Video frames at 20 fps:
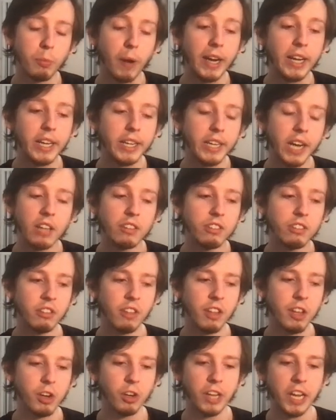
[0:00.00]
recognizing
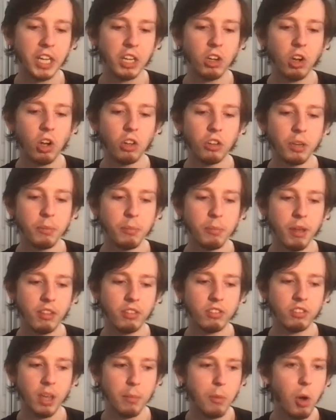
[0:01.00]
that you're getting called in by the
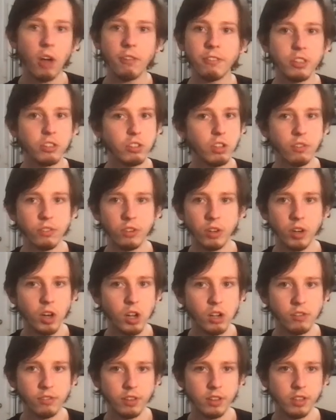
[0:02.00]
same office over and
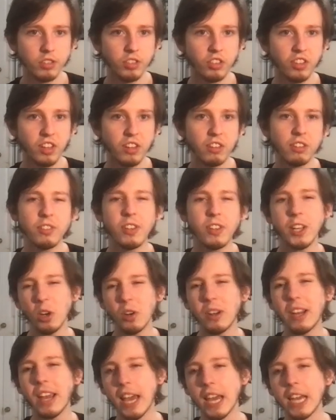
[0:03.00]
over, there's a sense of like,
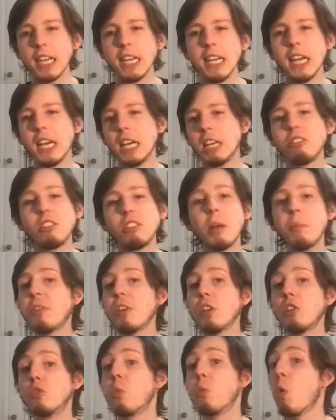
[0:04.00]
okay,
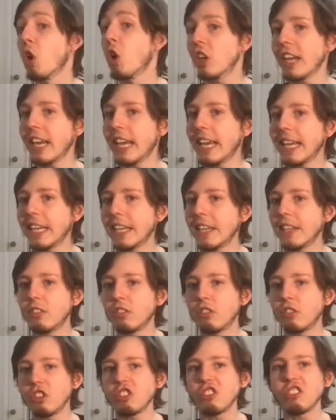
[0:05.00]
something's working.
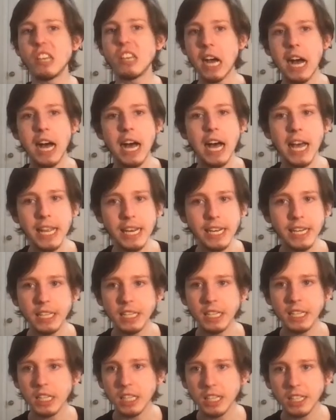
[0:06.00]
It's just not
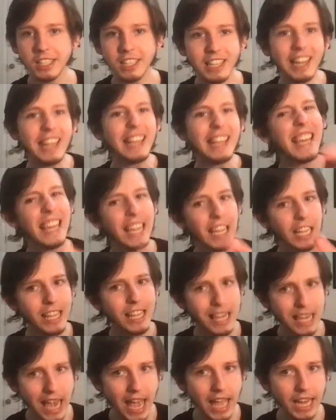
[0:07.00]
clicking
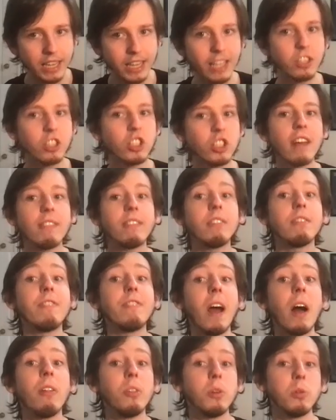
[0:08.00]
yet. They just haven't
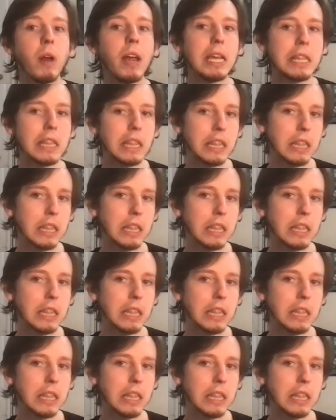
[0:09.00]
found the right